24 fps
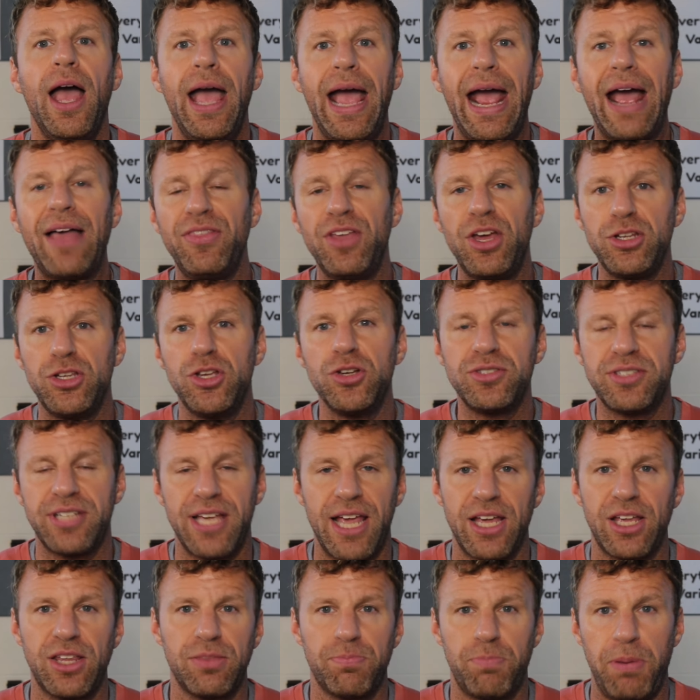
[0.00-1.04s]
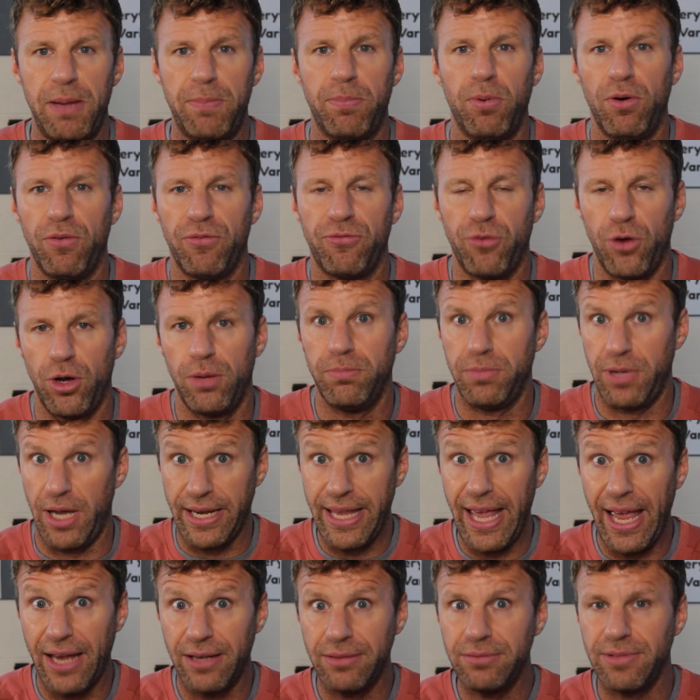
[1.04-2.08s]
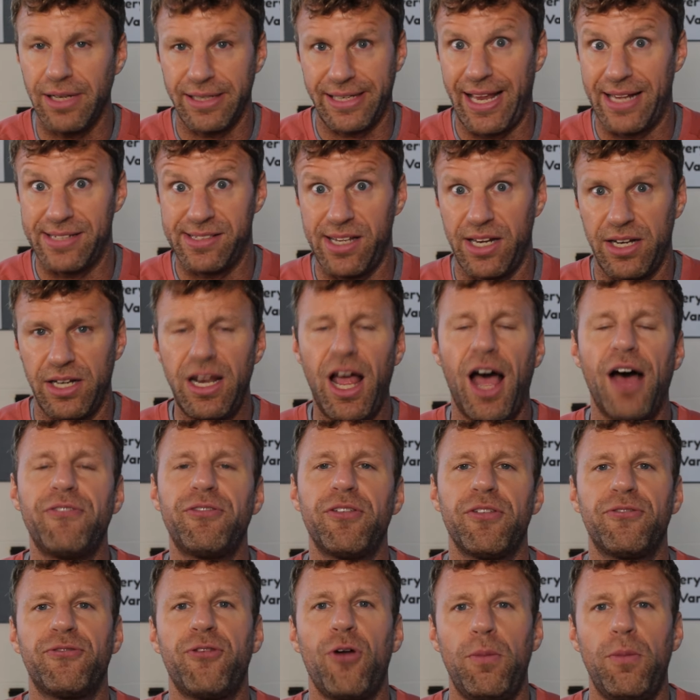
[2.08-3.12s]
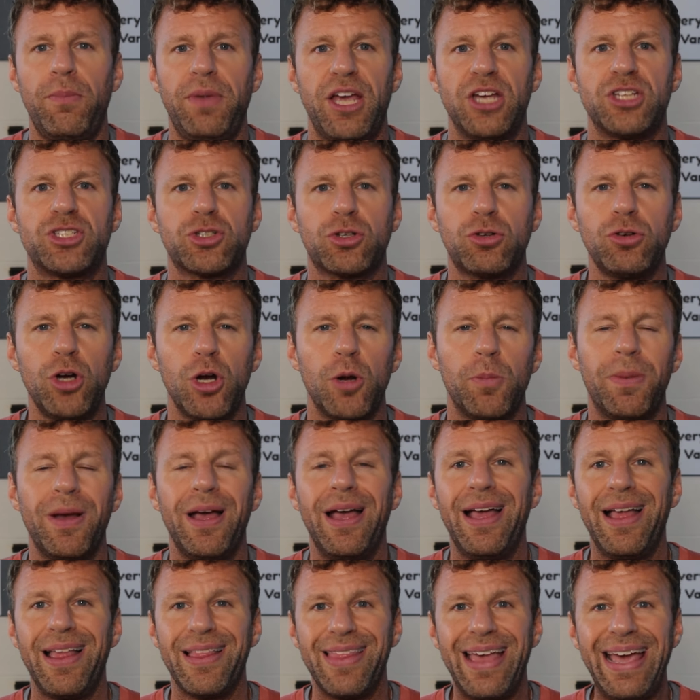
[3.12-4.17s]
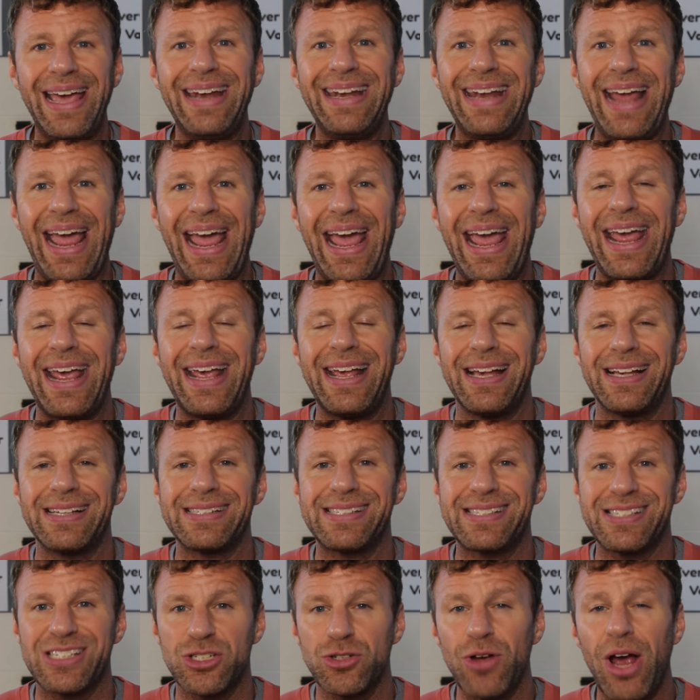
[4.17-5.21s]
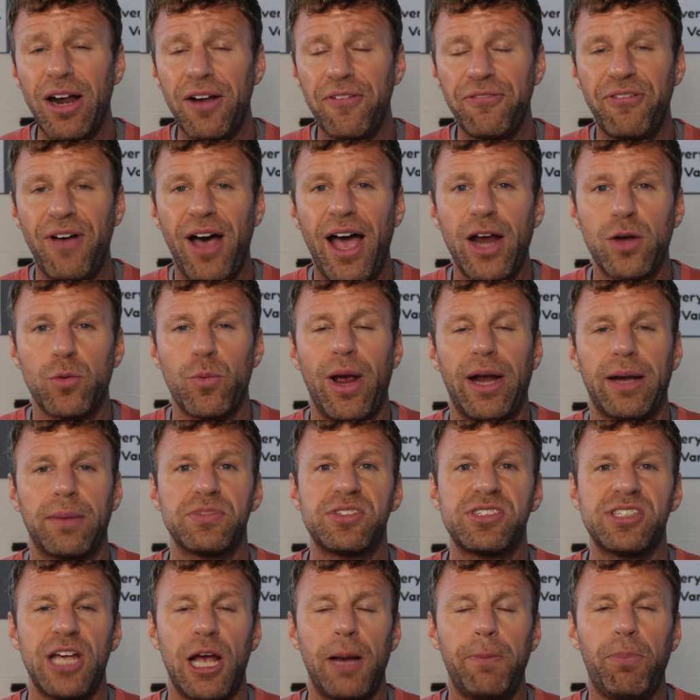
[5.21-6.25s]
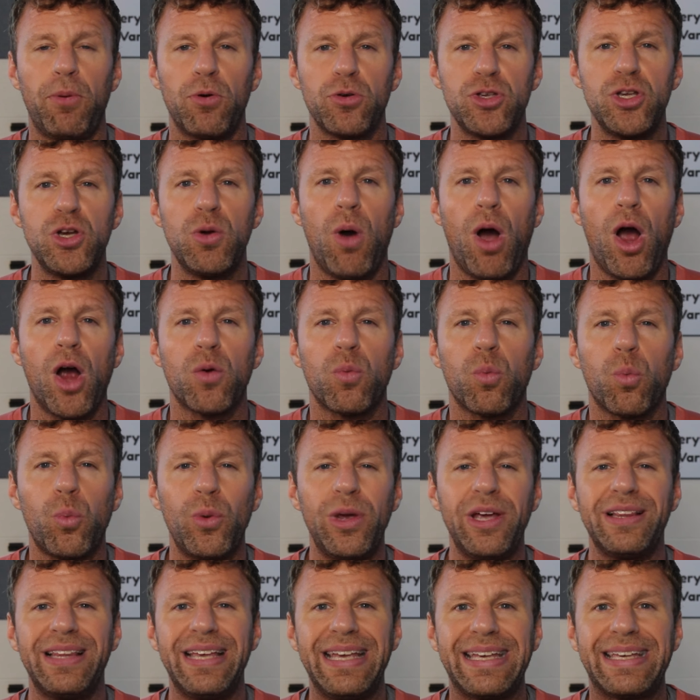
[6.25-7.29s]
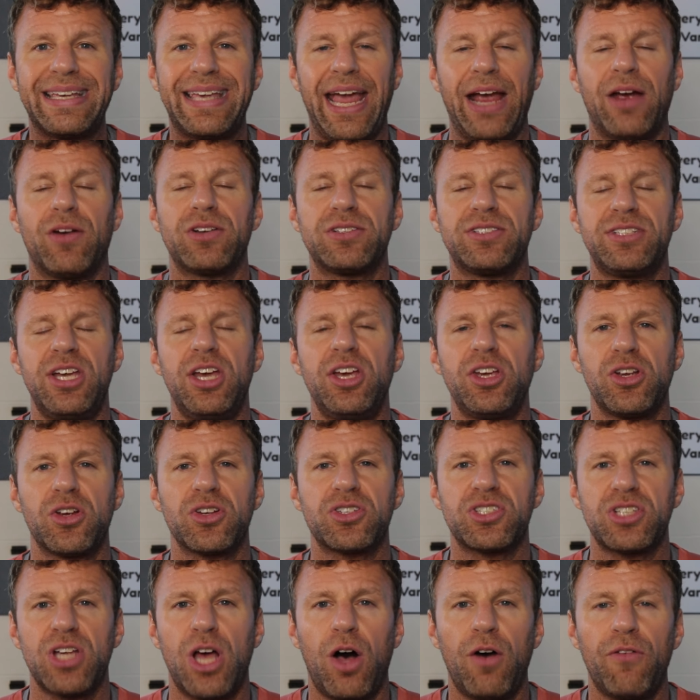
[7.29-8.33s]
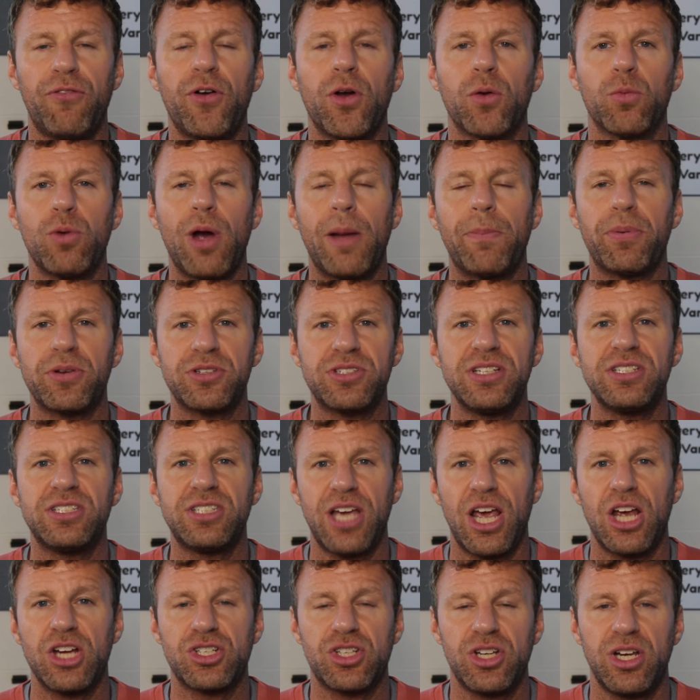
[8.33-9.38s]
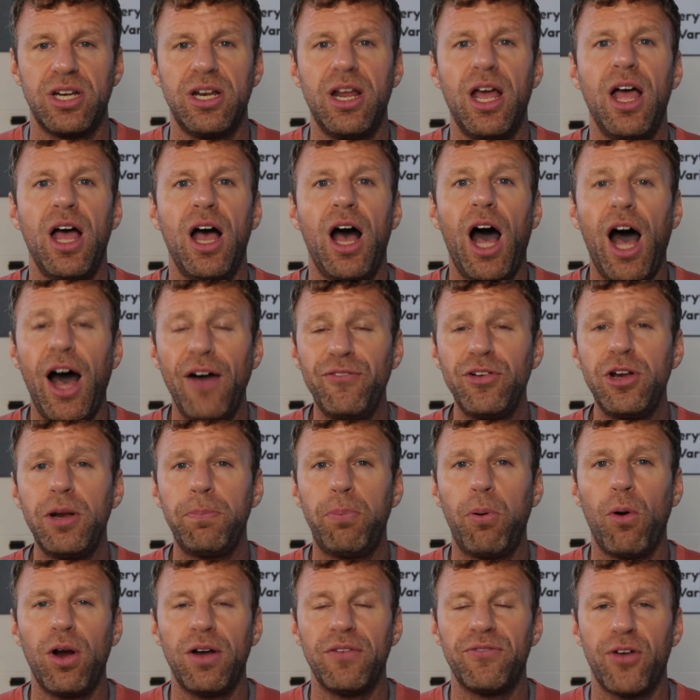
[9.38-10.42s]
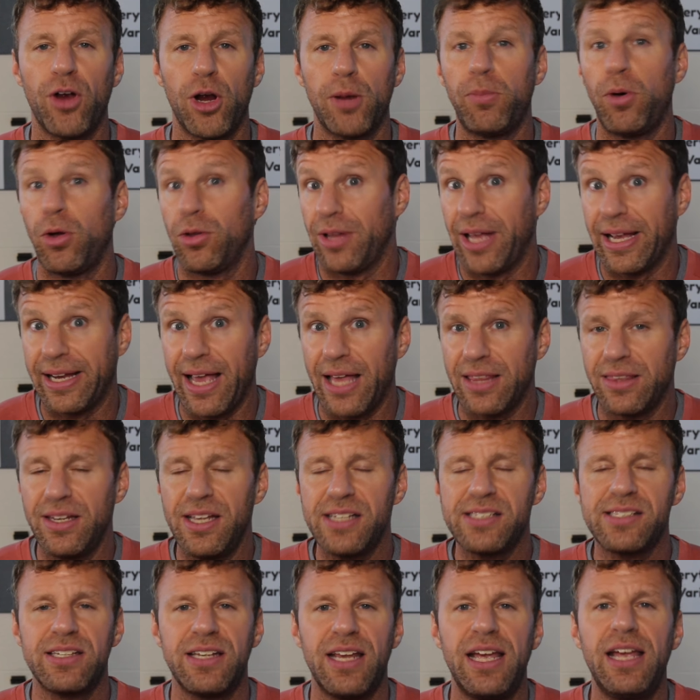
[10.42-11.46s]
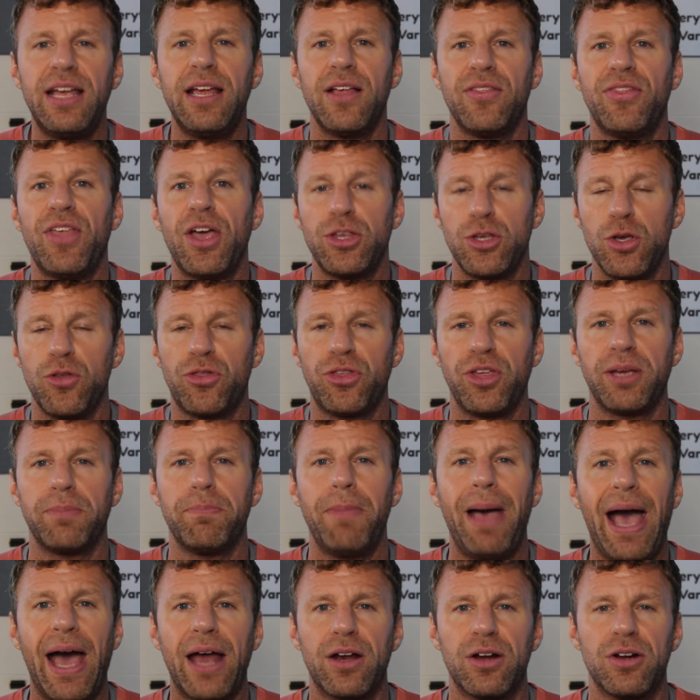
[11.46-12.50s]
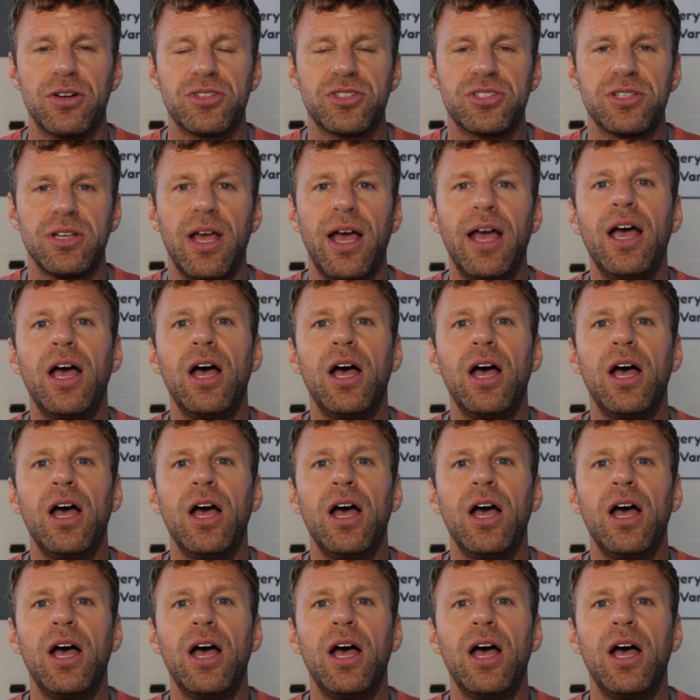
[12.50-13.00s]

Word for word: And then you take people from, again, can't say it enough, from each group. In a stratified random sample, you are really guaranteeing yourself representation of an important variable like ethnicity that you think matters.